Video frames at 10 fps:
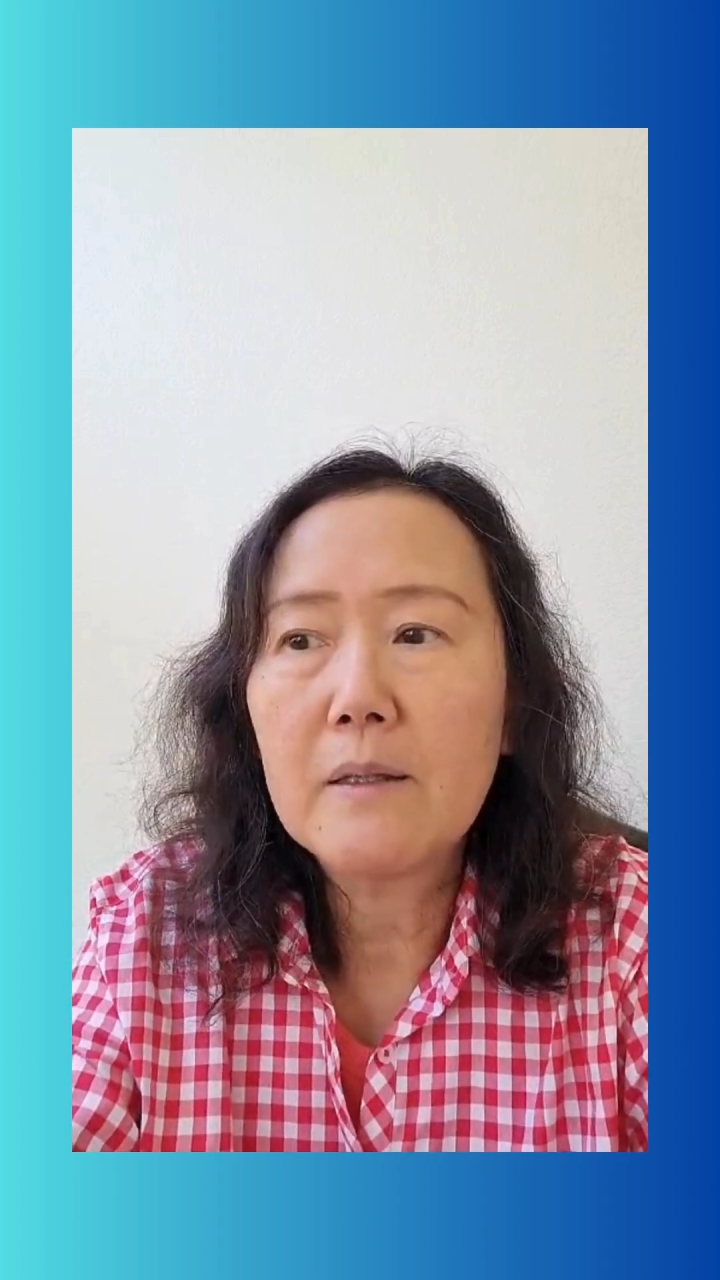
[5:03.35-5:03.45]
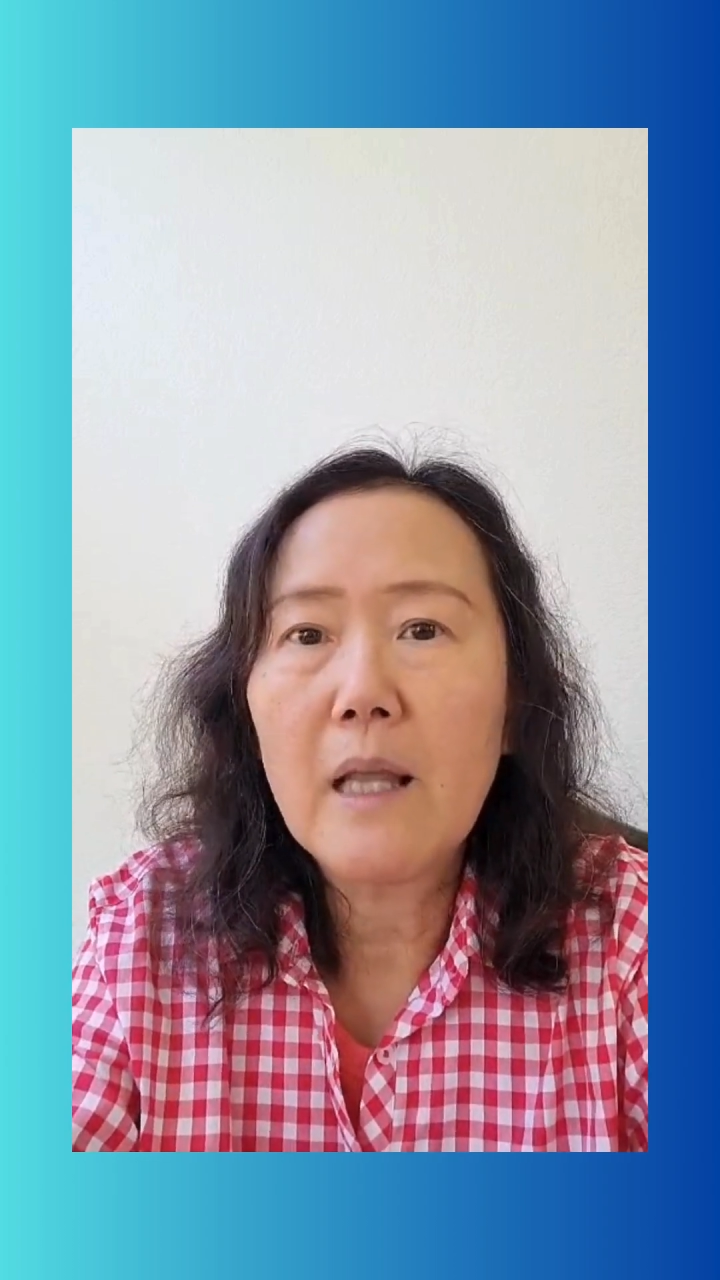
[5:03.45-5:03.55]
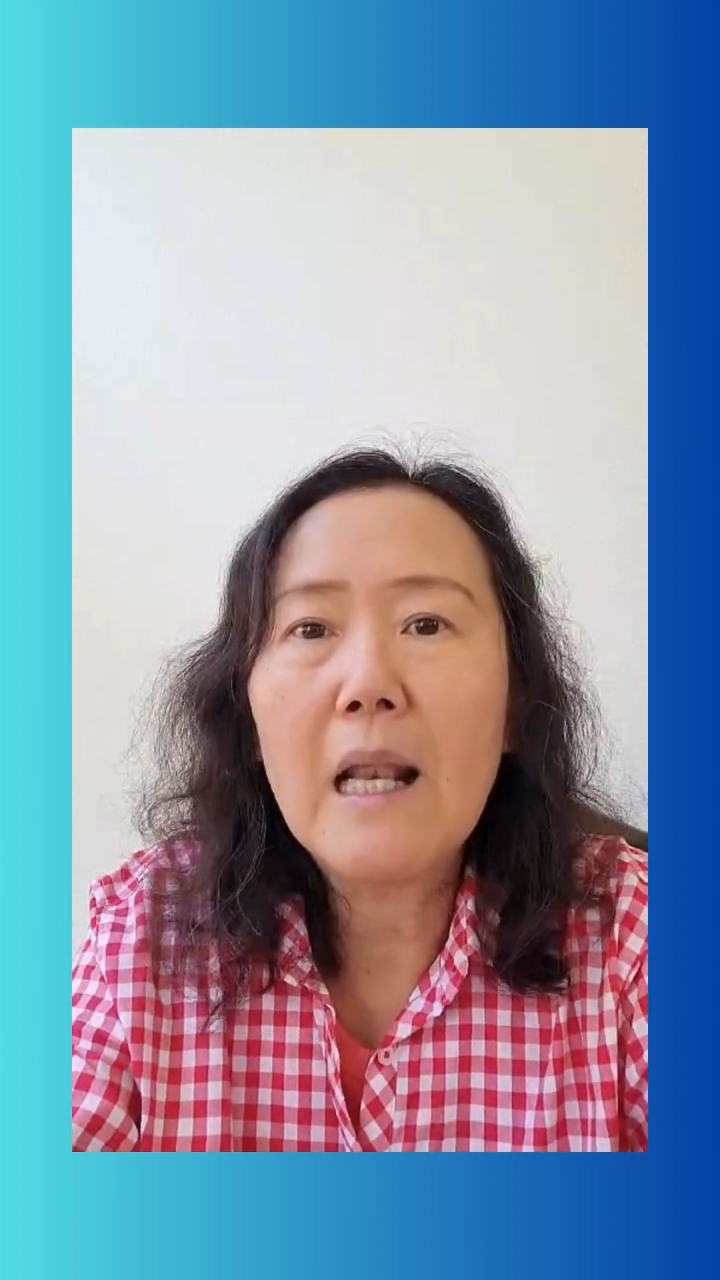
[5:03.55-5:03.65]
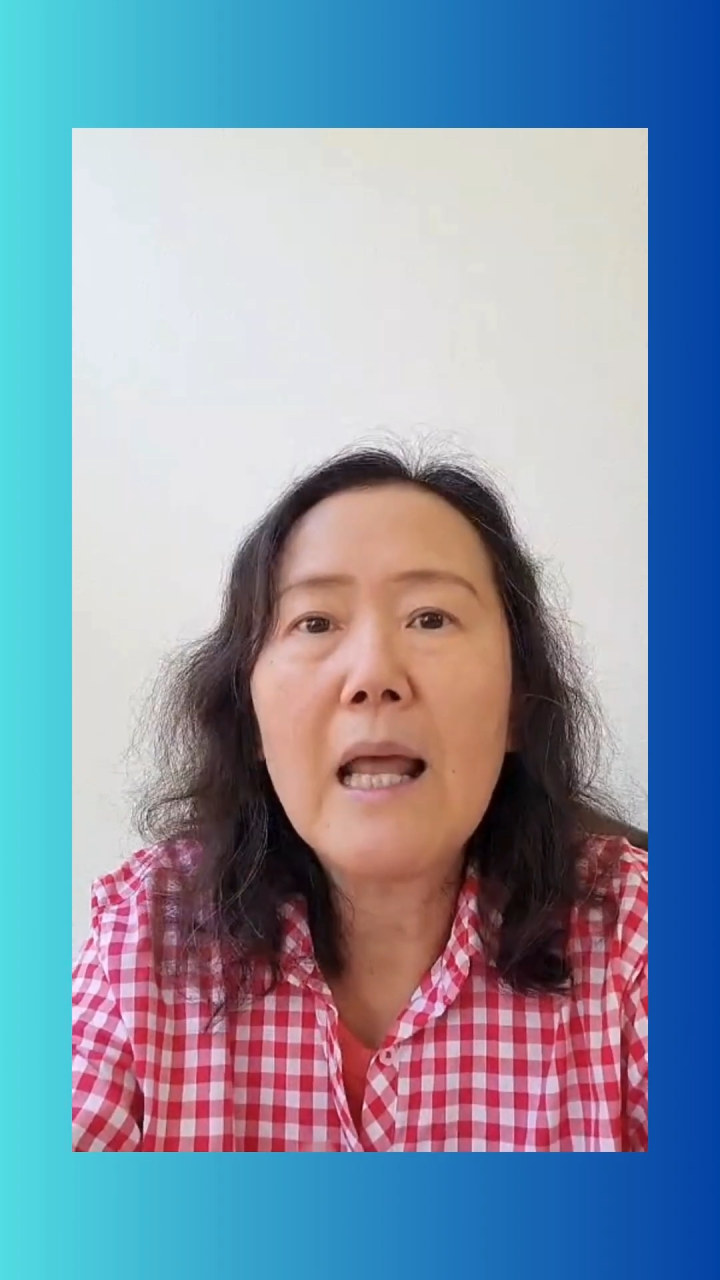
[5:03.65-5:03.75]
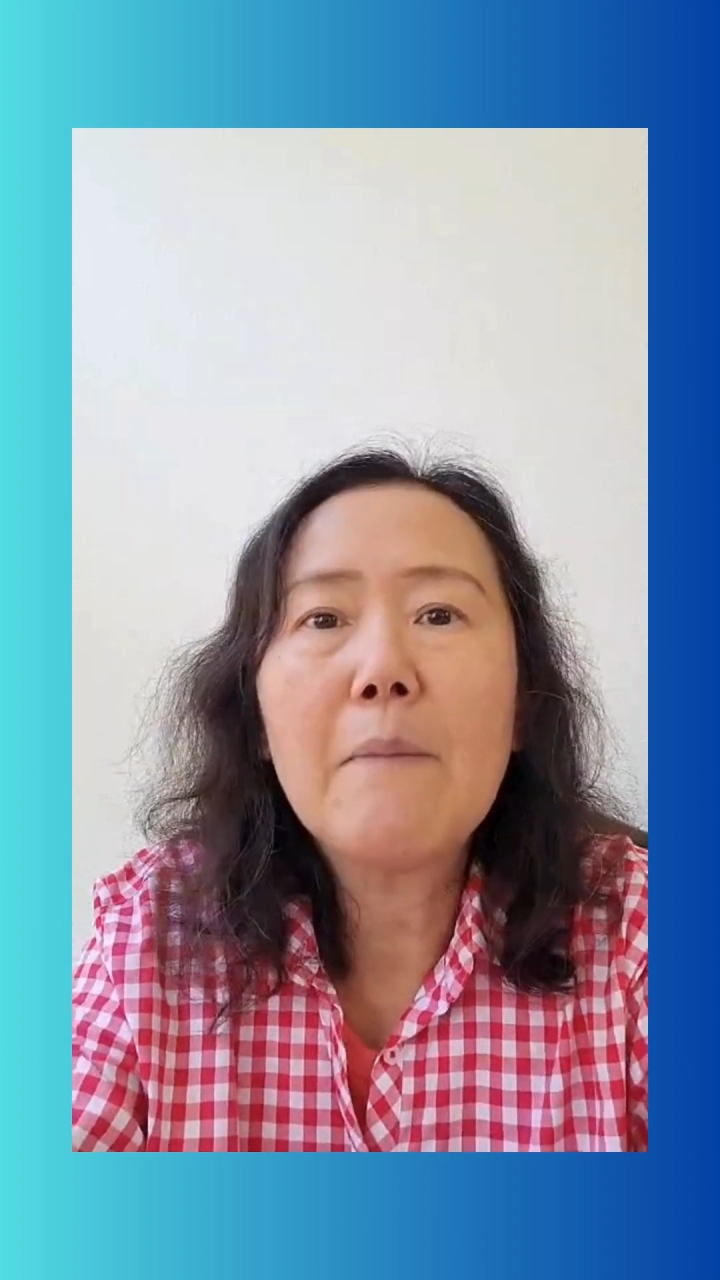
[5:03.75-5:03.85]

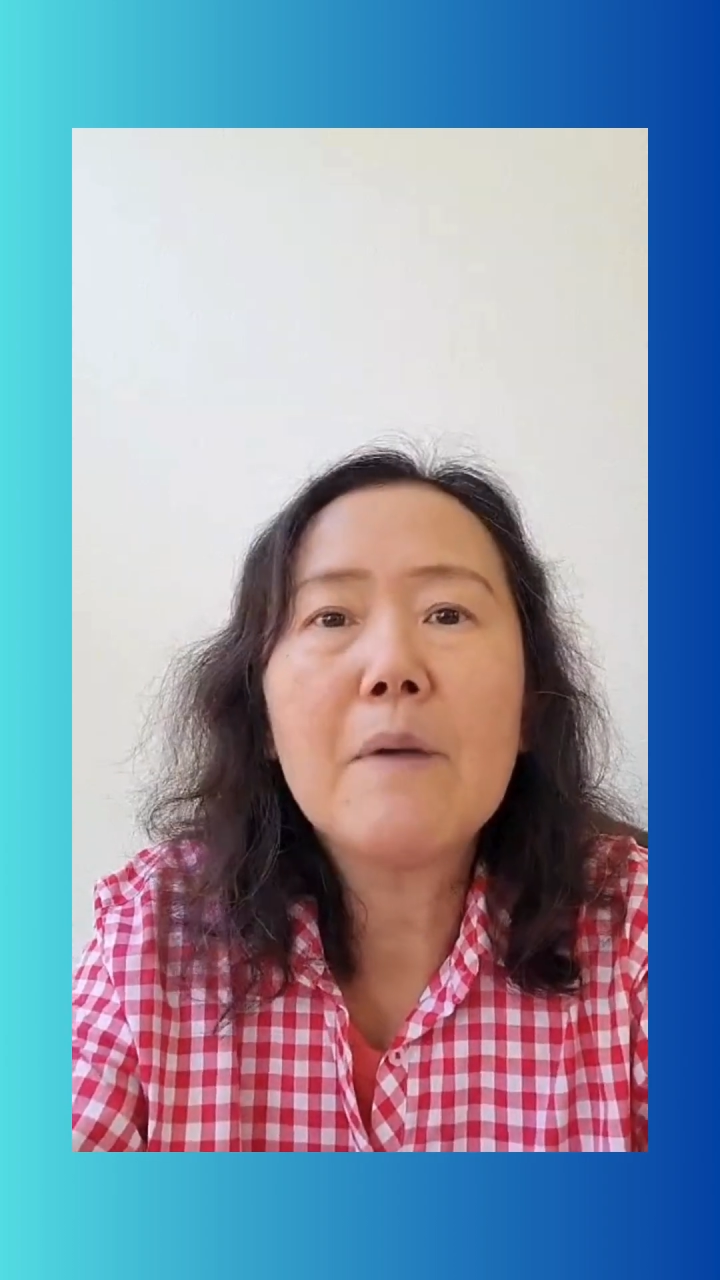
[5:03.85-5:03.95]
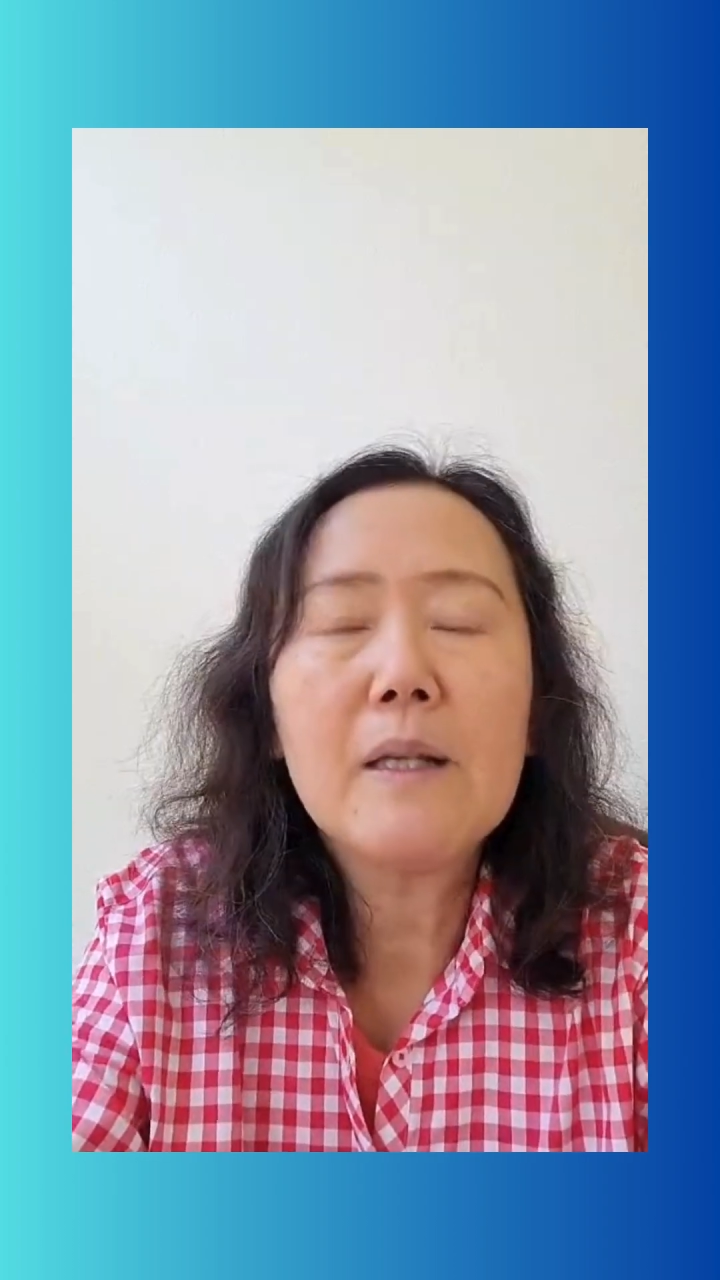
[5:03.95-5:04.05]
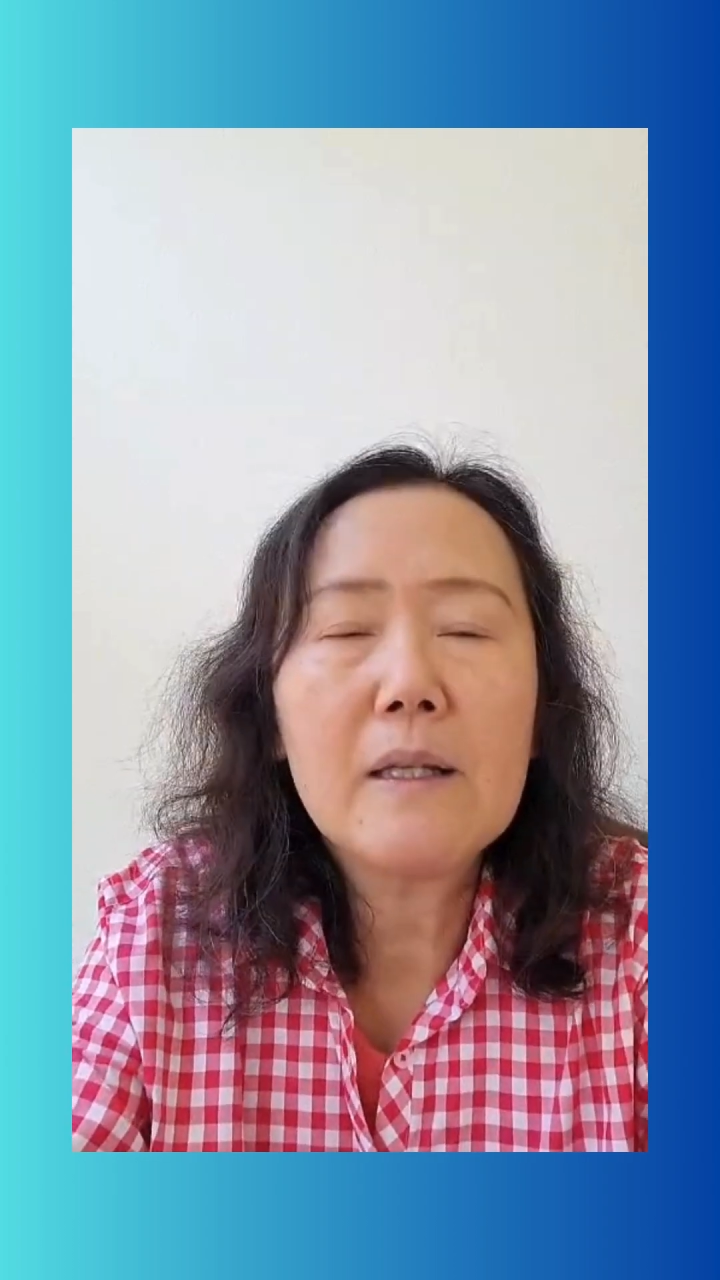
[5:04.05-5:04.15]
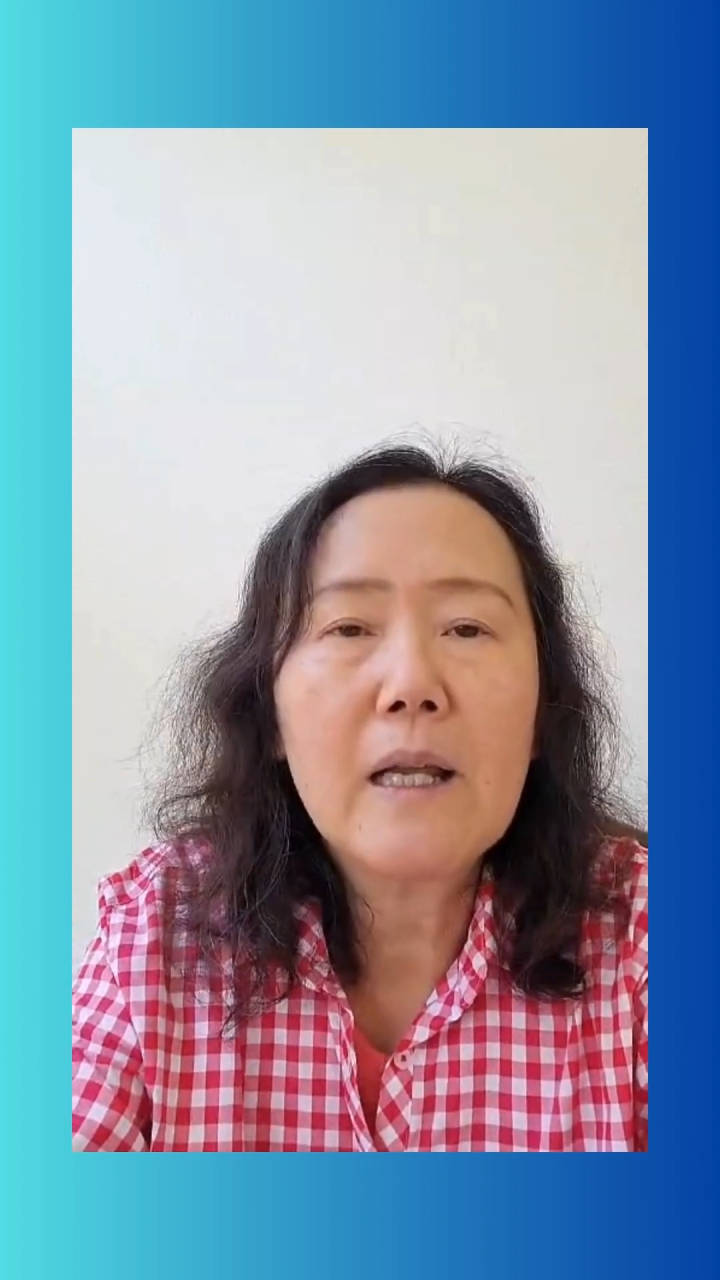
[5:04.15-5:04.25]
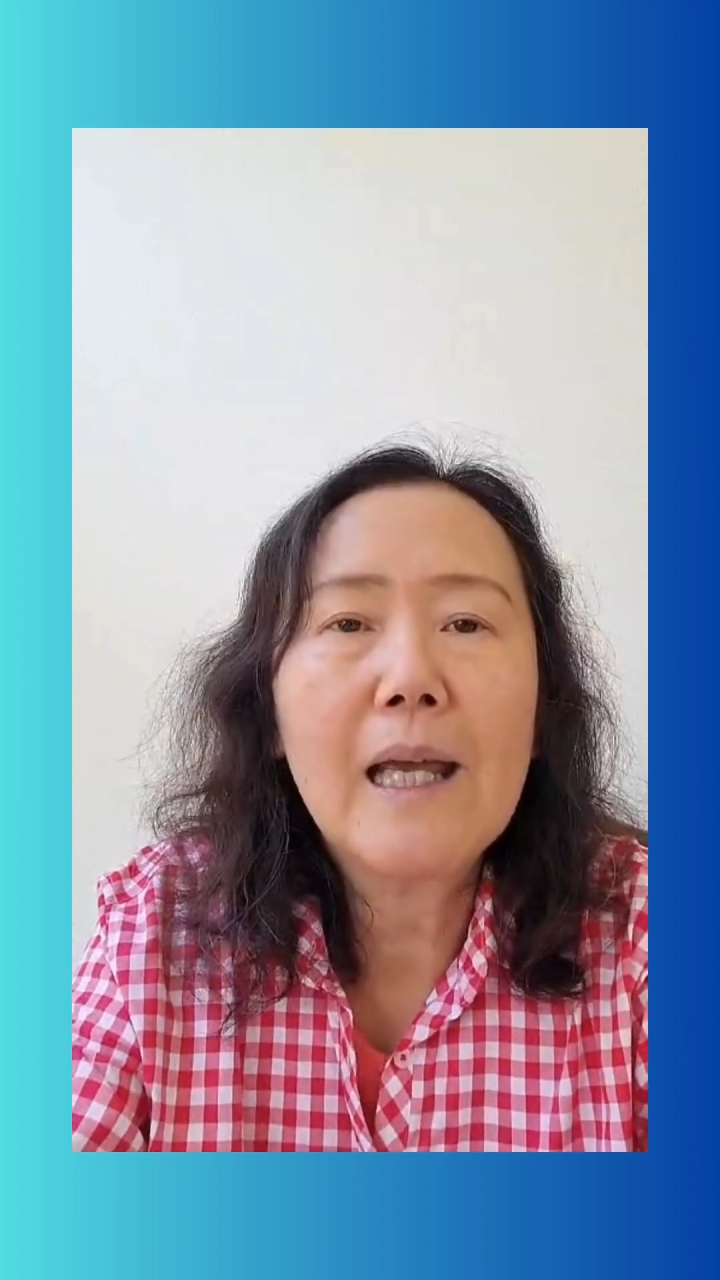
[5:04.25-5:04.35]

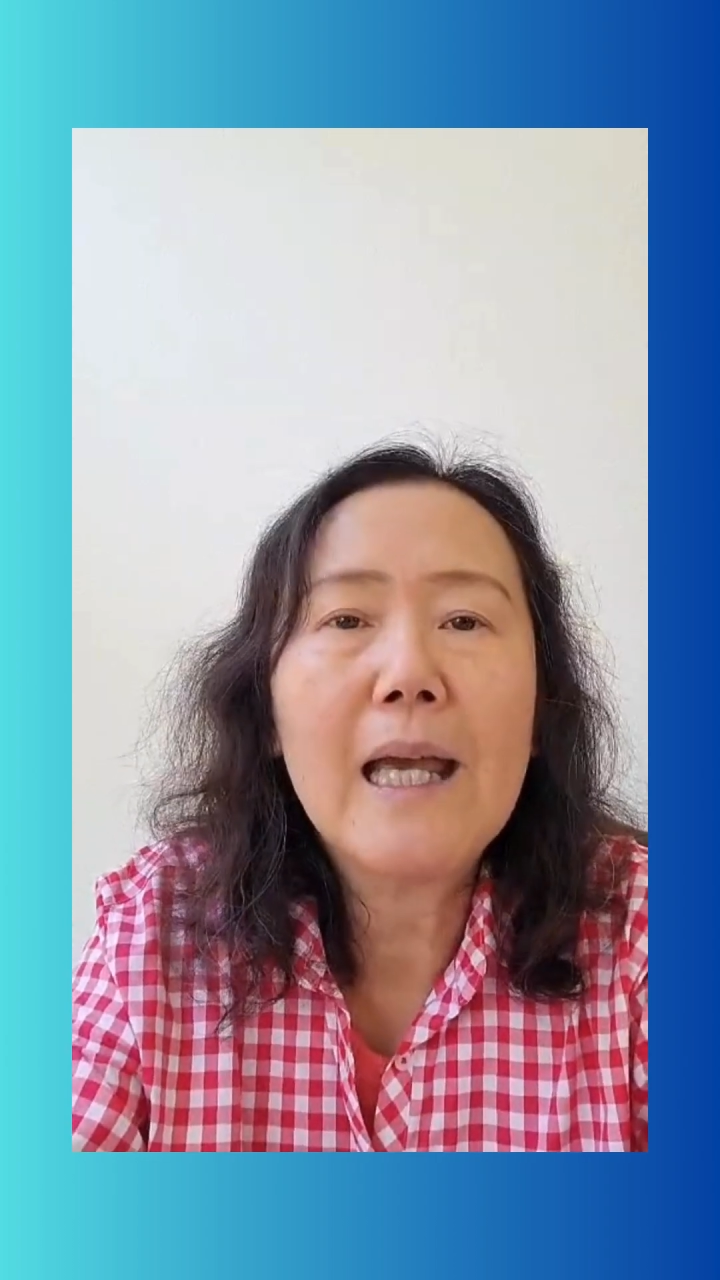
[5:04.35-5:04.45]
the